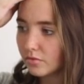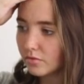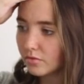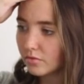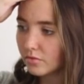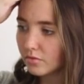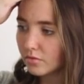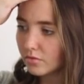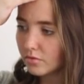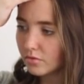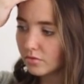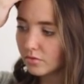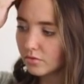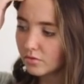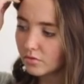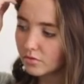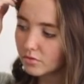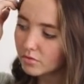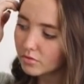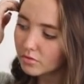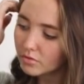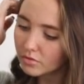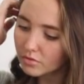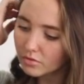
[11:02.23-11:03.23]

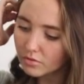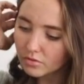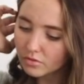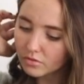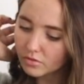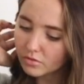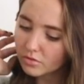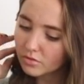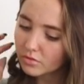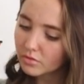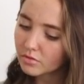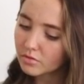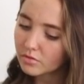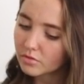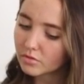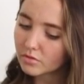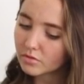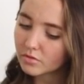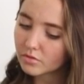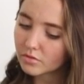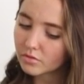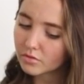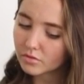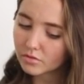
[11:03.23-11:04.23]

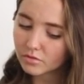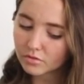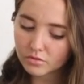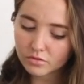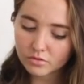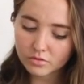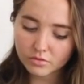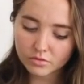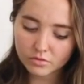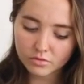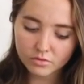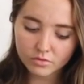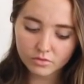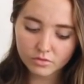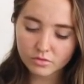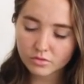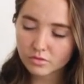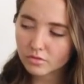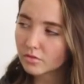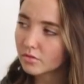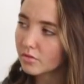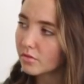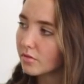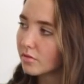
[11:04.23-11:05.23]

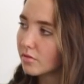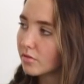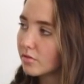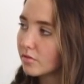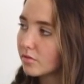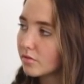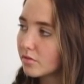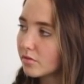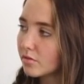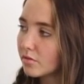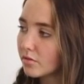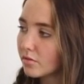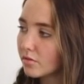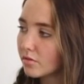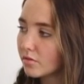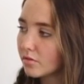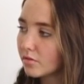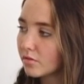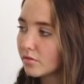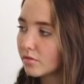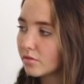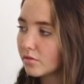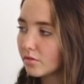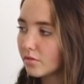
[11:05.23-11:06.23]

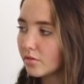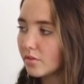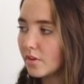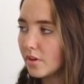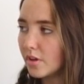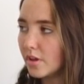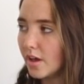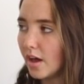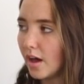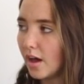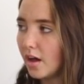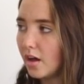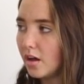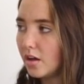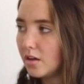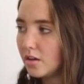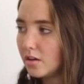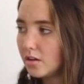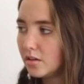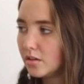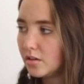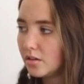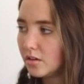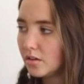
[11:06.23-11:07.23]

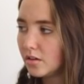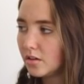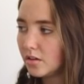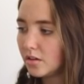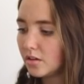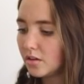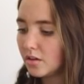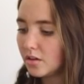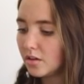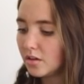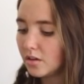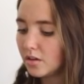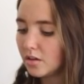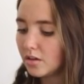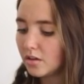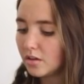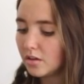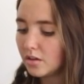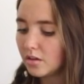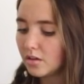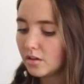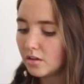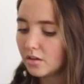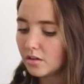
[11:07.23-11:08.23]

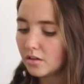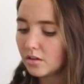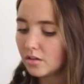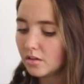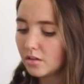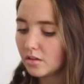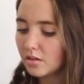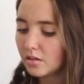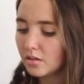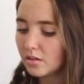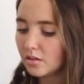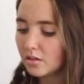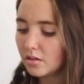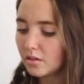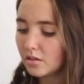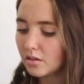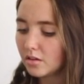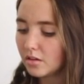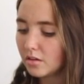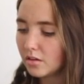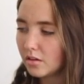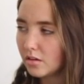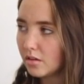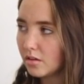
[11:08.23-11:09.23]

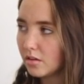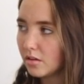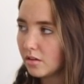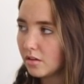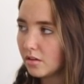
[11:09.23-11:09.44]
(silent)